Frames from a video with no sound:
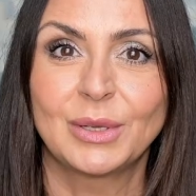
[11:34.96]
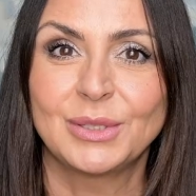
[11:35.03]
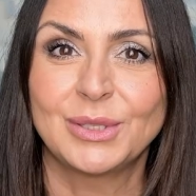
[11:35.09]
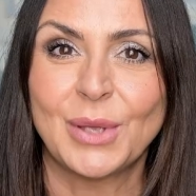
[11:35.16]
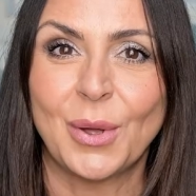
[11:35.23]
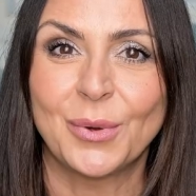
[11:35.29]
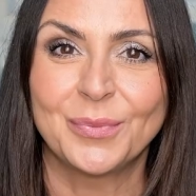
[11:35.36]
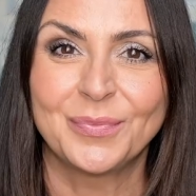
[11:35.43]

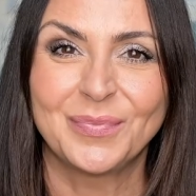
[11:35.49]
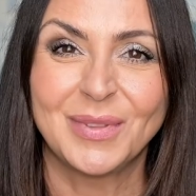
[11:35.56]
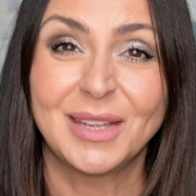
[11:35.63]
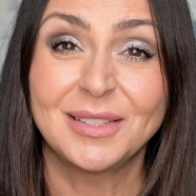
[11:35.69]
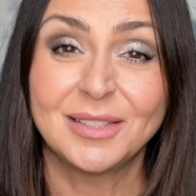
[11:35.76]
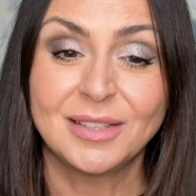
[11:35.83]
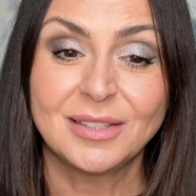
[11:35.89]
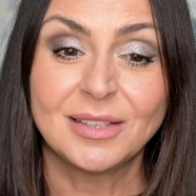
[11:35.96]
So,
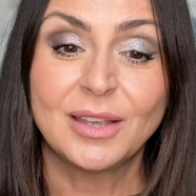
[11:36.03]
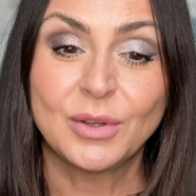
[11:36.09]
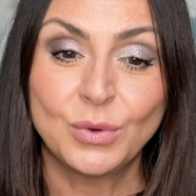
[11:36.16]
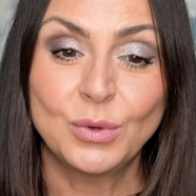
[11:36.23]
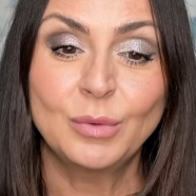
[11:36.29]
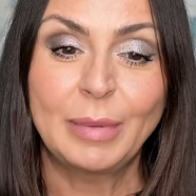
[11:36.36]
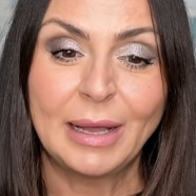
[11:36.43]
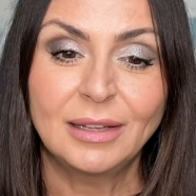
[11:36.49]
is this a
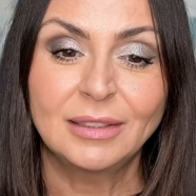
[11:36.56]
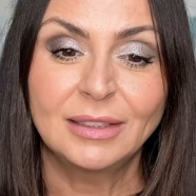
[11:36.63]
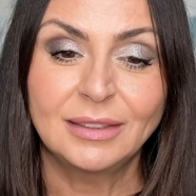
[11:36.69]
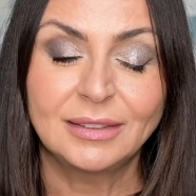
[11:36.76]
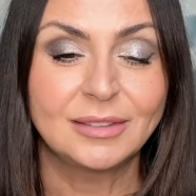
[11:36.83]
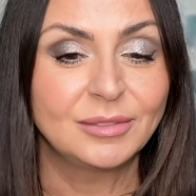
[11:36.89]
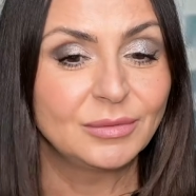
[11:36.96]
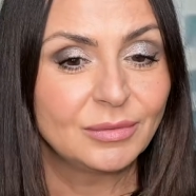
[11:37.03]
cool
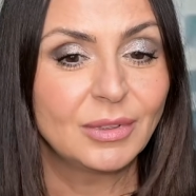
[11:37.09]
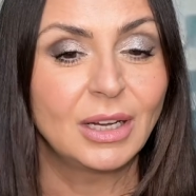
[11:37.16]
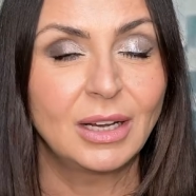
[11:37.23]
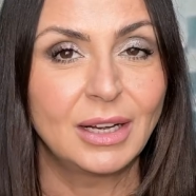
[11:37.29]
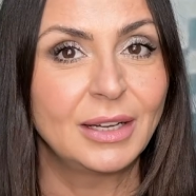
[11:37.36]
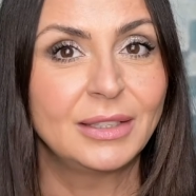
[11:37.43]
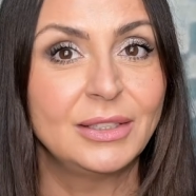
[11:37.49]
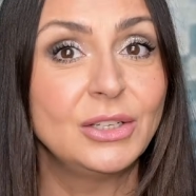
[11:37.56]
palette?
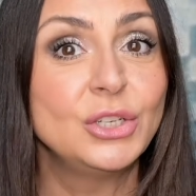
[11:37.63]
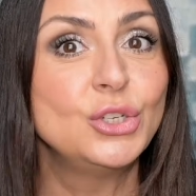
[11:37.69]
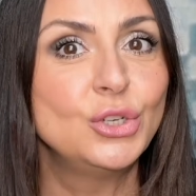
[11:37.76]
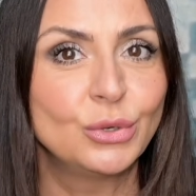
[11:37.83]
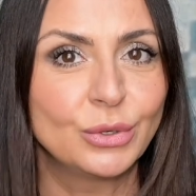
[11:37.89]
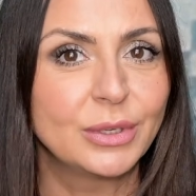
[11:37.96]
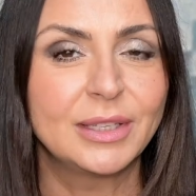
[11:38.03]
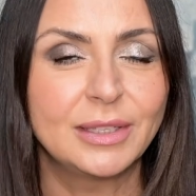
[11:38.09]

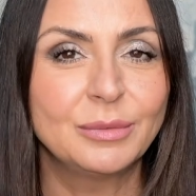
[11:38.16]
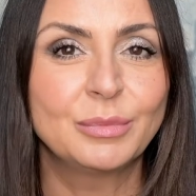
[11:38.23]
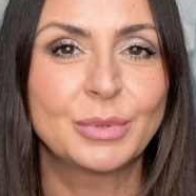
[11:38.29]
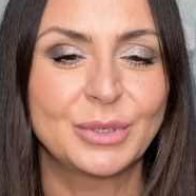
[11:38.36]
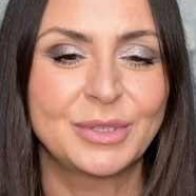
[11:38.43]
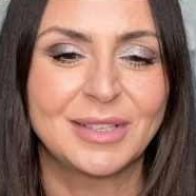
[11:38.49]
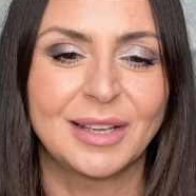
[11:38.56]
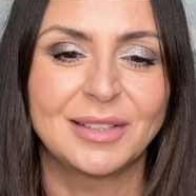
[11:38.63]

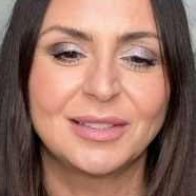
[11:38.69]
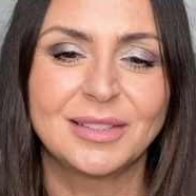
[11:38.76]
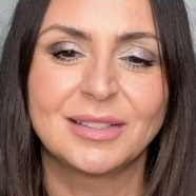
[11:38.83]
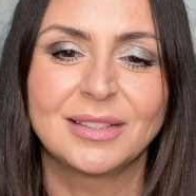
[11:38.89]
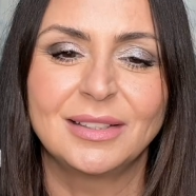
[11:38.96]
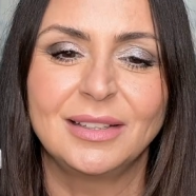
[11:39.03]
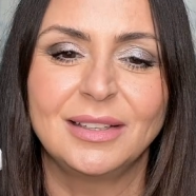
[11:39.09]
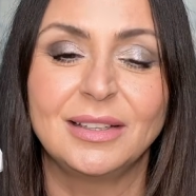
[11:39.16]
100%.
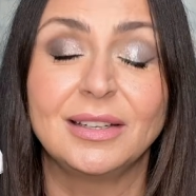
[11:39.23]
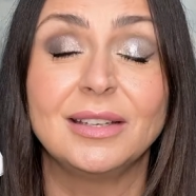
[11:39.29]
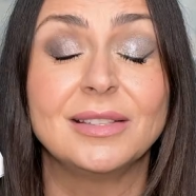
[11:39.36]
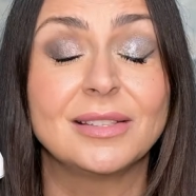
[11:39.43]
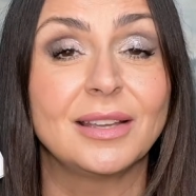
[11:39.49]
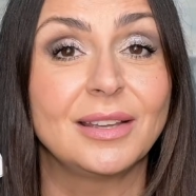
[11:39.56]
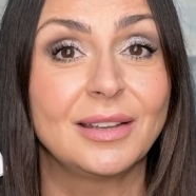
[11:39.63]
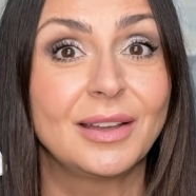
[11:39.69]
It
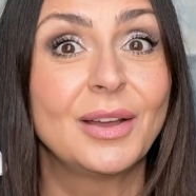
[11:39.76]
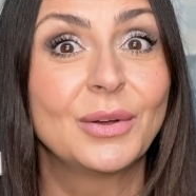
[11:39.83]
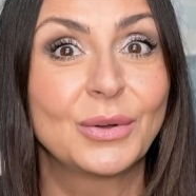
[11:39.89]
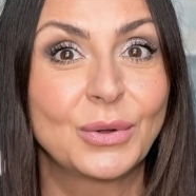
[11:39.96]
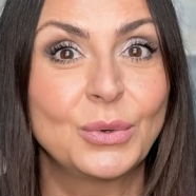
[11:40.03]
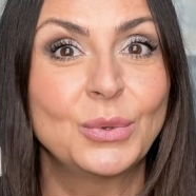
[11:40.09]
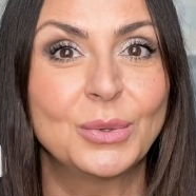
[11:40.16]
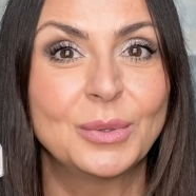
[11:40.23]
is a
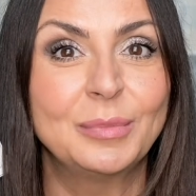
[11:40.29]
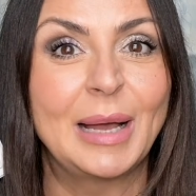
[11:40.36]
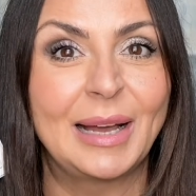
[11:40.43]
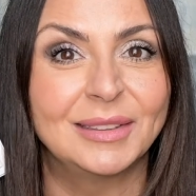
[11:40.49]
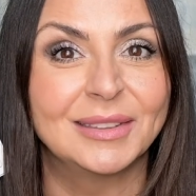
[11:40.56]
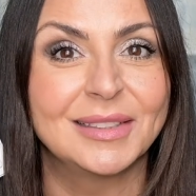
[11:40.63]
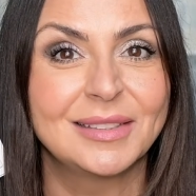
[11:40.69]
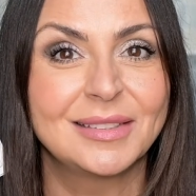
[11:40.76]
cool
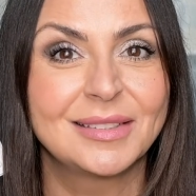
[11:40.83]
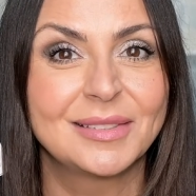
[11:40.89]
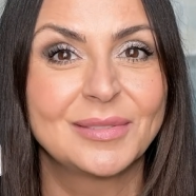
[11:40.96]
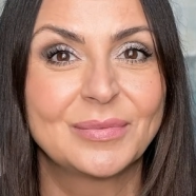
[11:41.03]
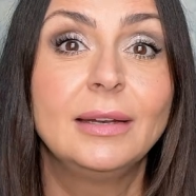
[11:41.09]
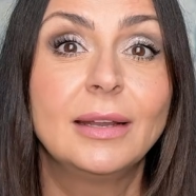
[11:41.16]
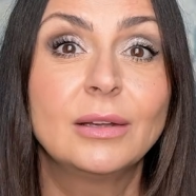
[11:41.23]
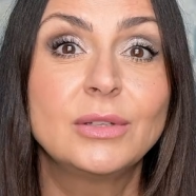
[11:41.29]
palette.
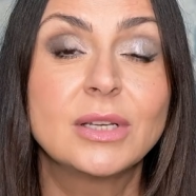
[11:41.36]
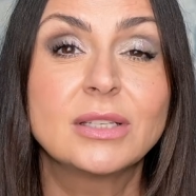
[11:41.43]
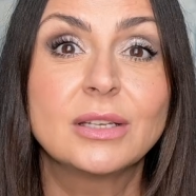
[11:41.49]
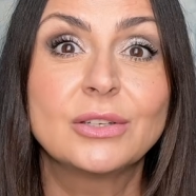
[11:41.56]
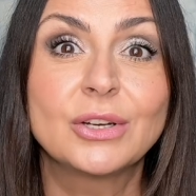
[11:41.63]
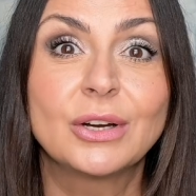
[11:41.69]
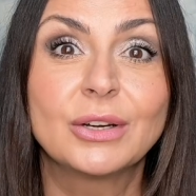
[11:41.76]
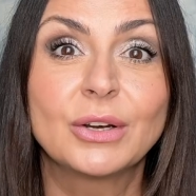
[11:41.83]
Now, does it
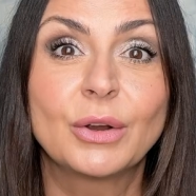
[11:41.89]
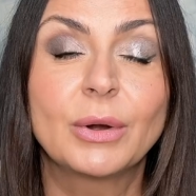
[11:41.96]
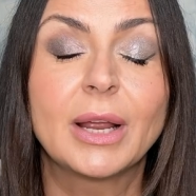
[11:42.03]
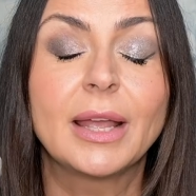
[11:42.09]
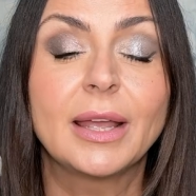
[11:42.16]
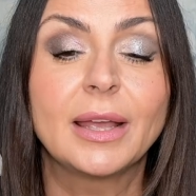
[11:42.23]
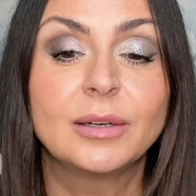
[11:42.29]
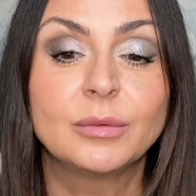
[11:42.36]
turn
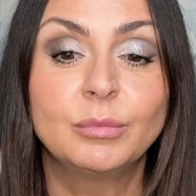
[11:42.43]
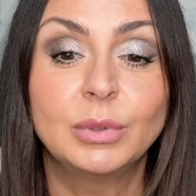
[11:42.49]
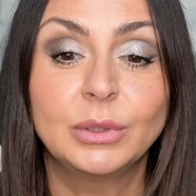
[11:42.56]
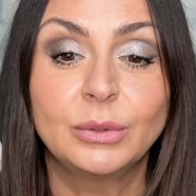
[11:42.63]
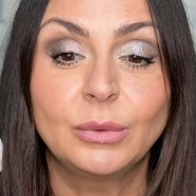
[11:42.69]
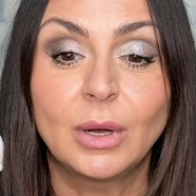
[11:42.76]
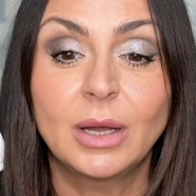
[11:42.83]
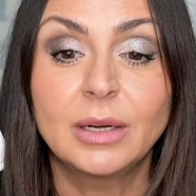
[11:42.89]
gray and
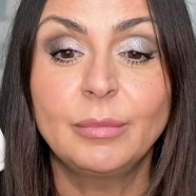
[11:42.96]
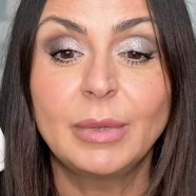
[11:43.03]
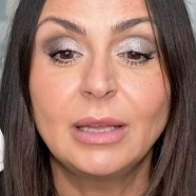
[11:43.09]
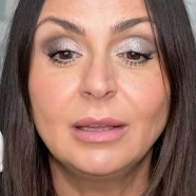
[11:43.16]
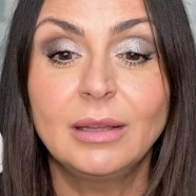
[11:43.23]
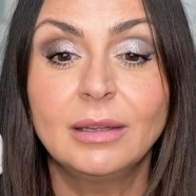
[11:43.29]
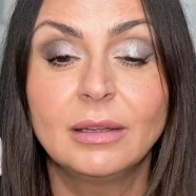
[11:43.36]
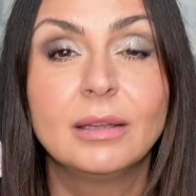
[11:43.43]
blue on
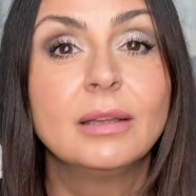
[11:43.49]
me?